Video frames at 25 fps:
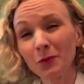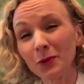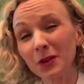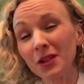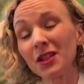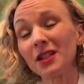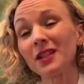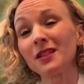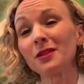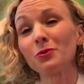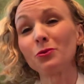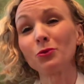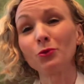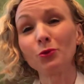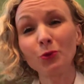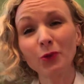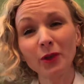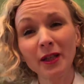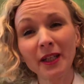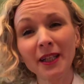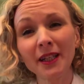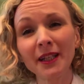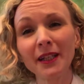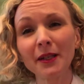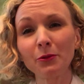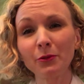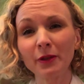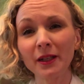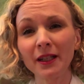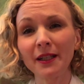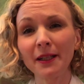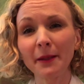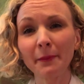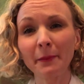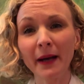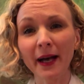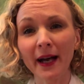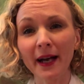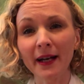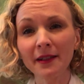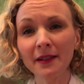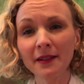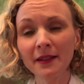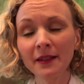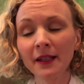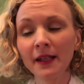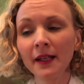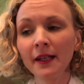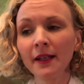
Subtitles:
which is really, really bad.